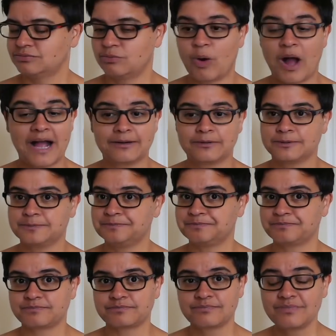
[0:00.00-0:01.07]
Wow.
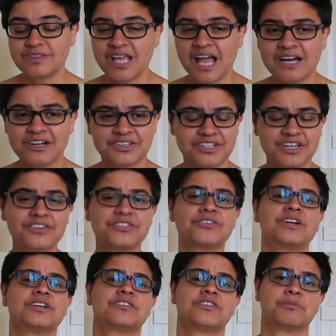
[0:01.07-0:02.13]
And at the other
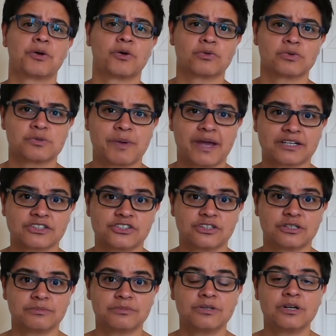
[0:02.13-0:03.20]
end of the moral
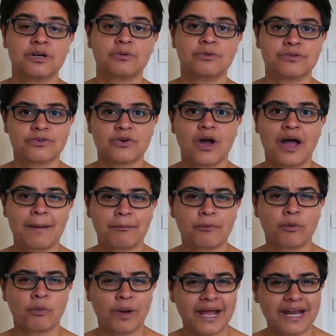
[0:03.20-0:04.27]
spectrum, we've got
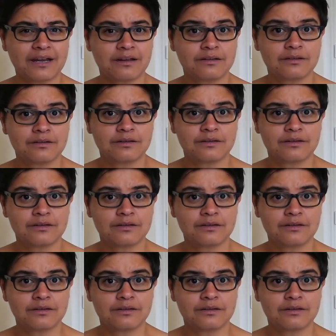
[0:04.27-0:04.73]
Admiral Wynn.